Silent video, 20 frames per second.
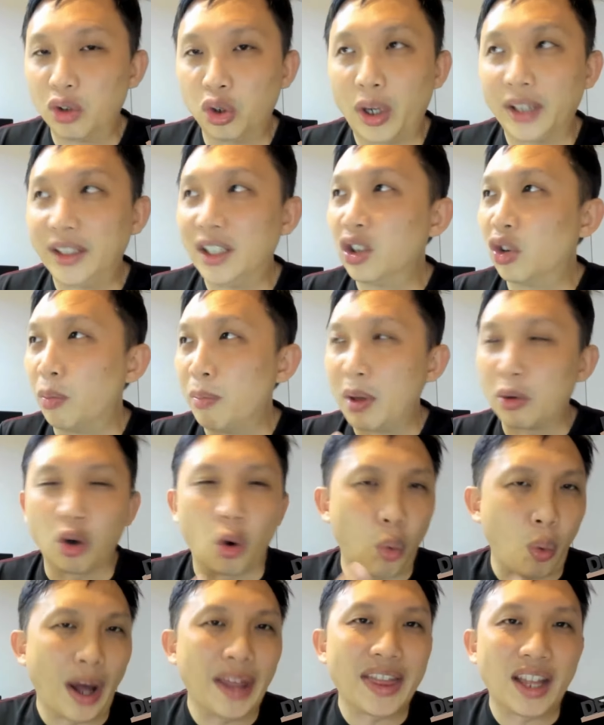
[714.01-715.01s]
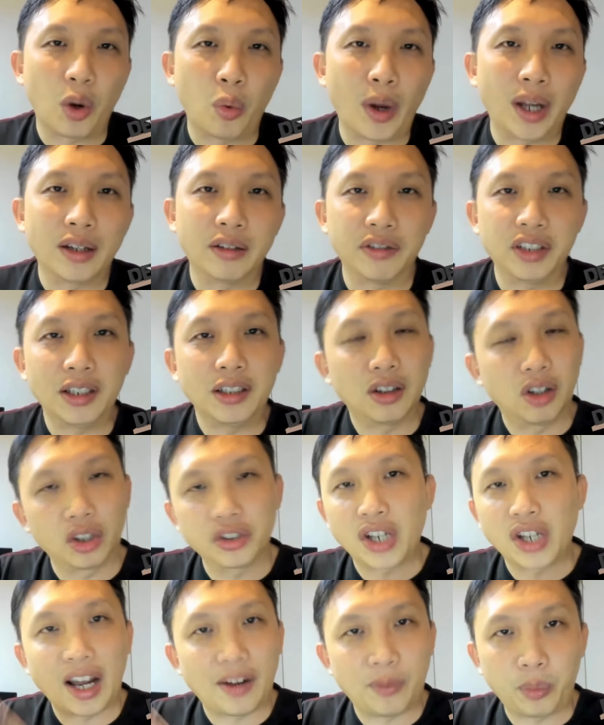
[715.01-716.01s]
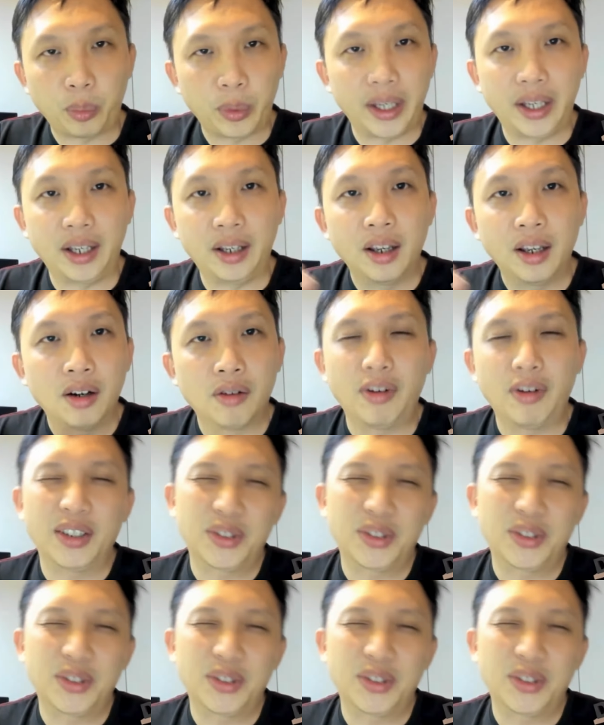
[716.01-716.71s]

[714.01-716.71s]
I think go one now, one already launched halfway, right?